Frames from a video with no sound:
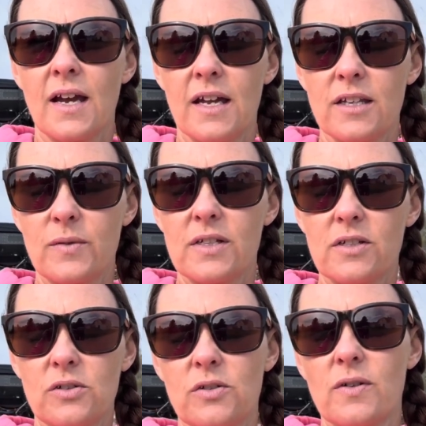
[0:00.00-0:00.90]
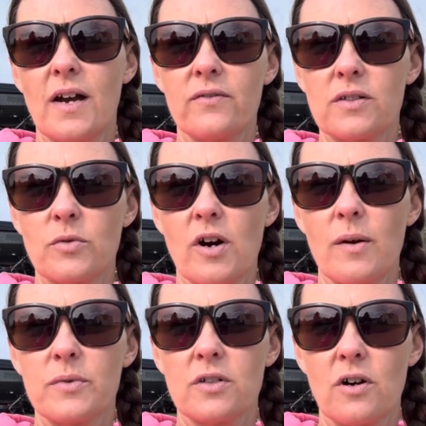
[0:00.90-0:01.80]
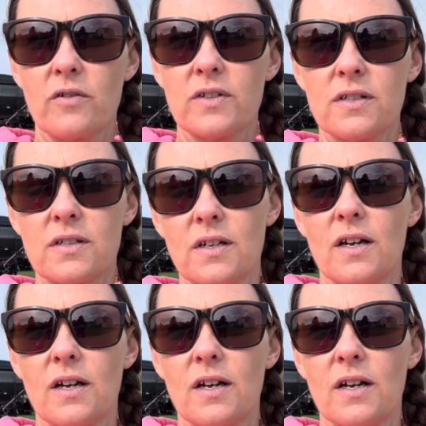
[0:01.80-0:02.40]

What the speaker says: And then we still do have some crops to harvest.